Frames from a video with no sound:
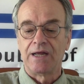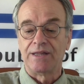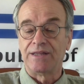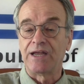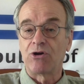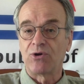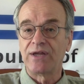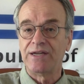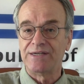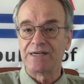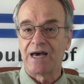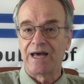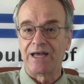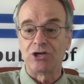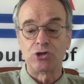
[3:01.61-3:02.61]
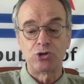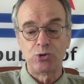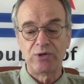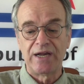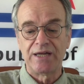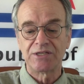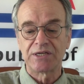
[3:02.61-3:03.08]
There he died 2
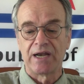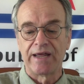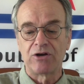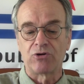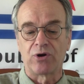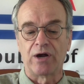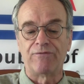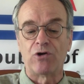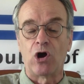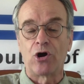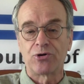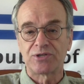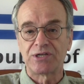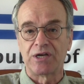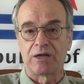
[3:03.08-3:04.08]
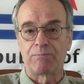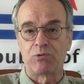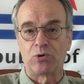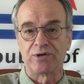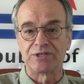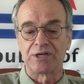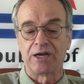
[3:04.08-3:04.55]
days later of arsenic
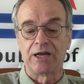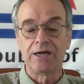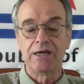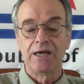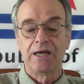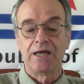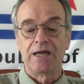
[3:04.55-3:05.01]
poisoning,